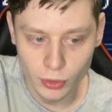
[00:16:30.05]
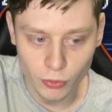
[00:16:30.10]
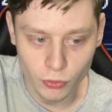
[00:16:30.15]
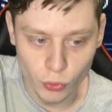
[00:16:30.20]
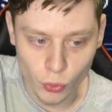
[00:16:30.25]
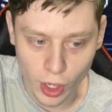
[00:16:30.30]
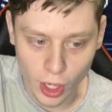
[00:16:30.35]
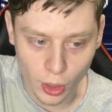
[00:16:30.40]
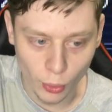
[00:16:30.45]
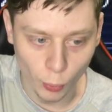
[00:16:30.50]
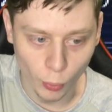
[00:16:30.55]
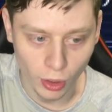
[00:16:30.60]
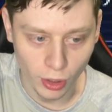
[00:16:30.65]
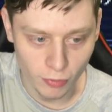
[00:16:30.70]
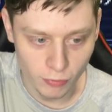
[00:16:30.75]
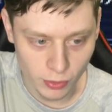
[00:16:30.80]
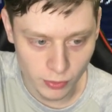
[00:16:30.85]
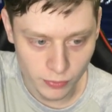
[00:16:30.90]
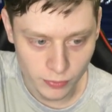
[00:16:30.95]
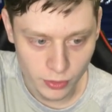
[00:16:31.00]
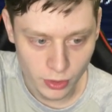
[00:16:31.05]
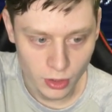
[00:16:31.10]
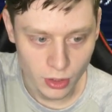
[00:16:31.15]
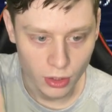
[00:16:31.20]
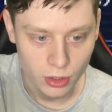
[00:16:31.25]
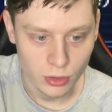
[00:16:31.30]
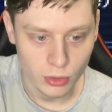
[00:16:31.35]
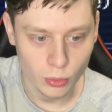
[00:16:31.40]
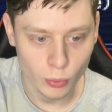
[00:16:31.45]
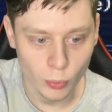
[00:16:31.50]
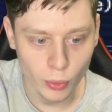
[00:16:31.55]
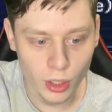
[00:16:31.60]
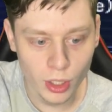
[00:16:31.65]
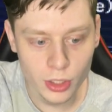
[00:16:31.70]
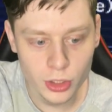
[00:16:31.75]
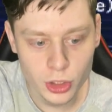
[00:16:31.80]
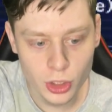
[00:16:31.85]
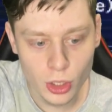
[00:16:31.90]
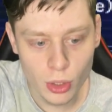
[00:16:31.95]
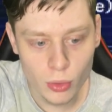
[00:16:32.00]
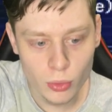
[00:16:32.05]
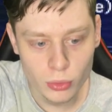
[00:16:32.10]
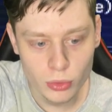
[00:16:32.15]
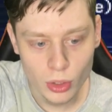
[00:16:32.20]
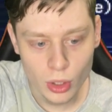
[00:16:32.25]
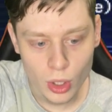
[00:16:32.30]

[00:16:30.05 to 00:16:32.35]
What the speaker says: friend or whatever. So we're going to choose,